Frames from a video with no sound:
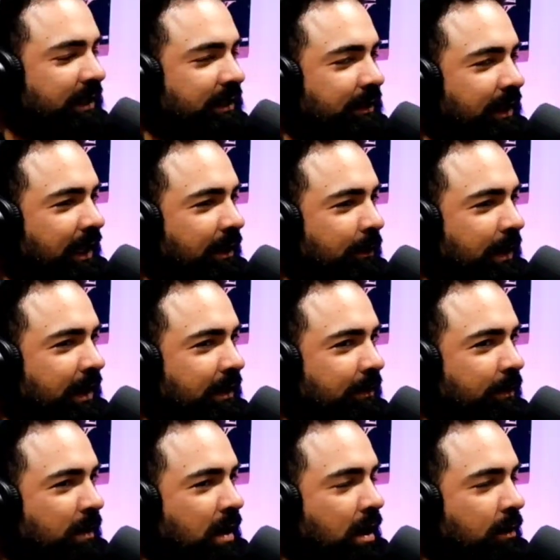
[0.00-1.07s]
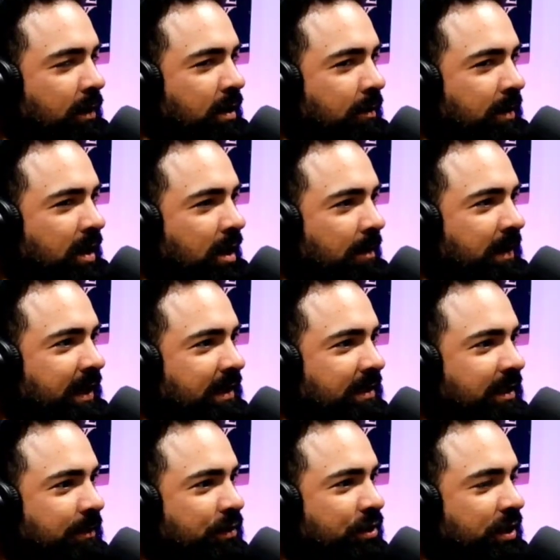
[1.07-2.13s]
of us like we are here we are
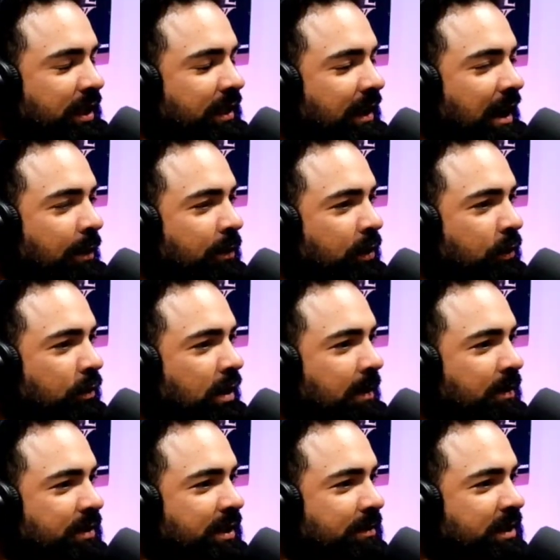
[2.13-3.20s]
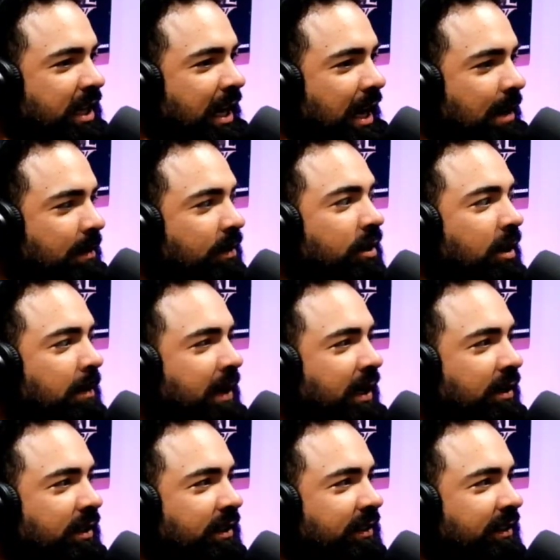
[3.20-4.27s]
because some shit, how we grew up, or some shit happened, or our
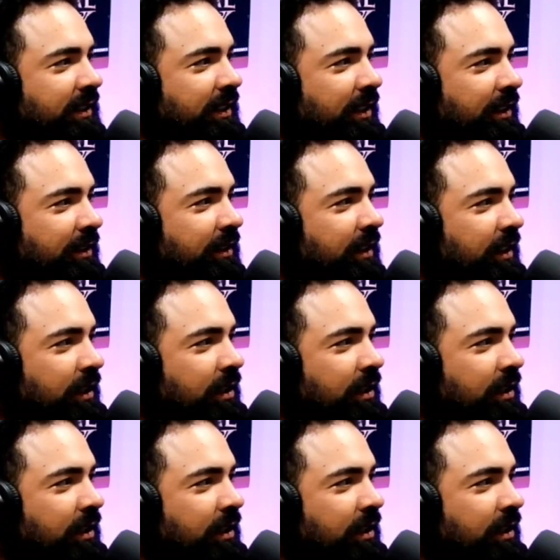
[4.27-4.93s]
parents, you know.